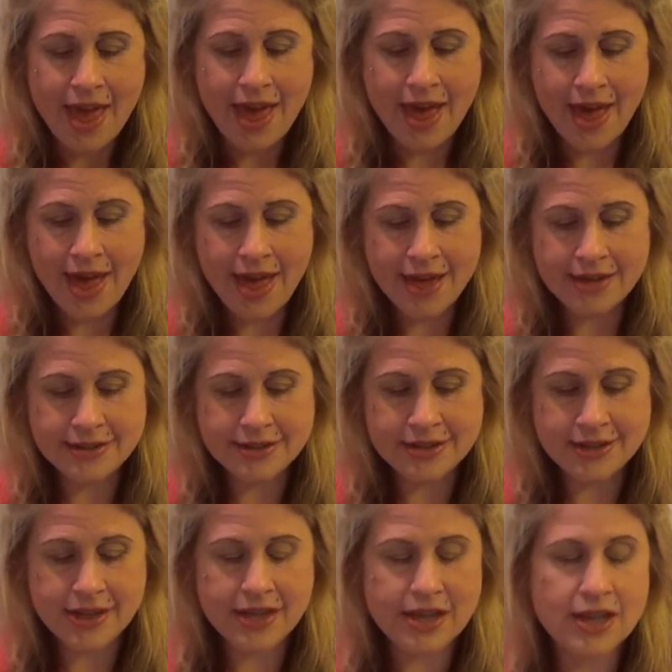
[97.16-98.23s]
And,
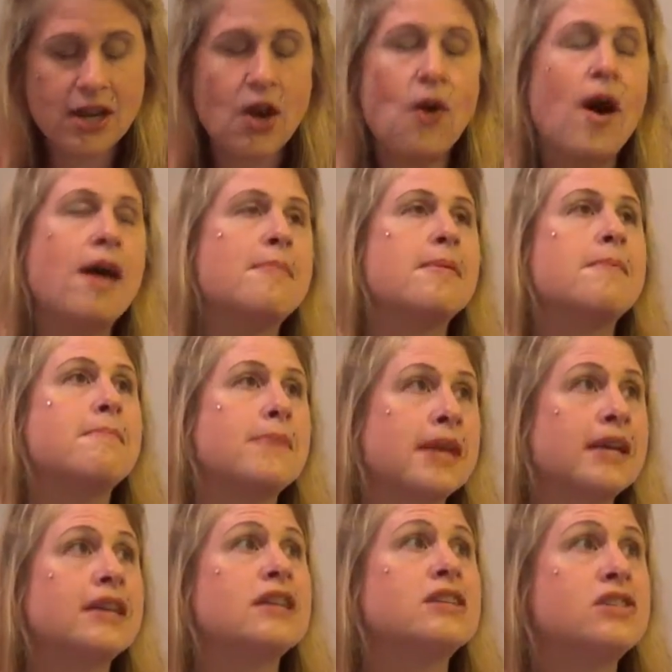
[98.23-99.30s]
you know, I've been
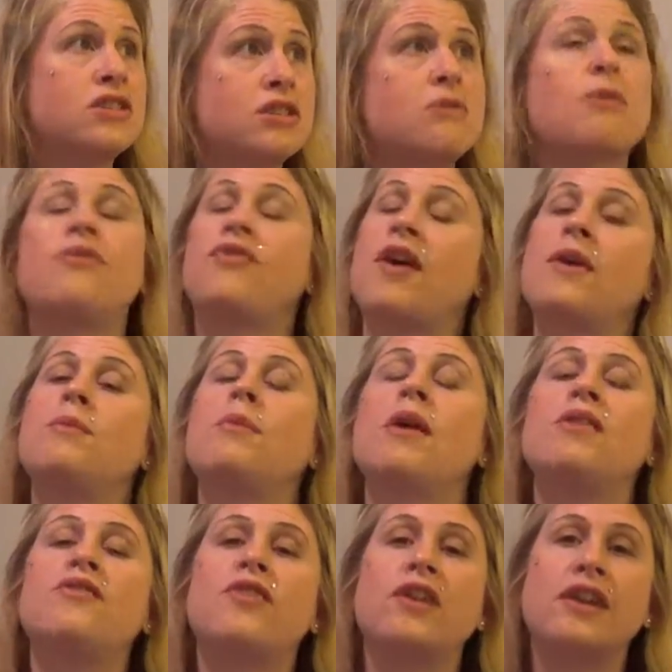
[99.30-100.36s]
meaning to do a fun
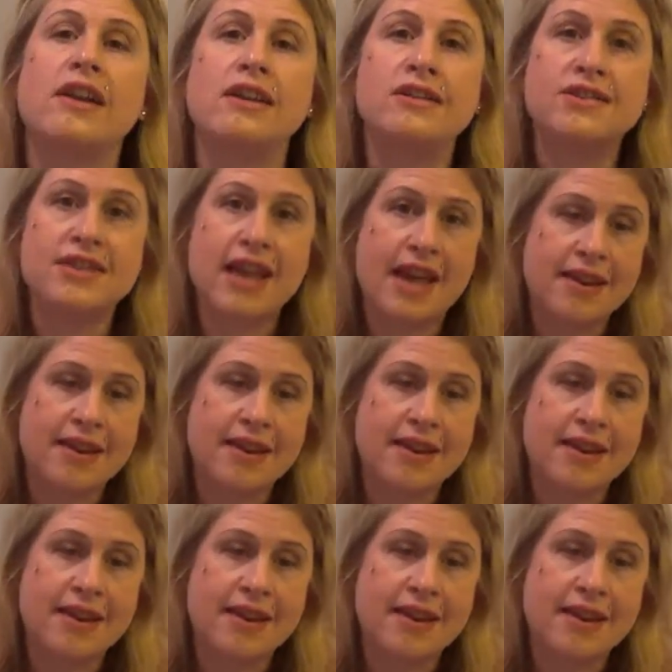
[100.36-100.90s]
run for years,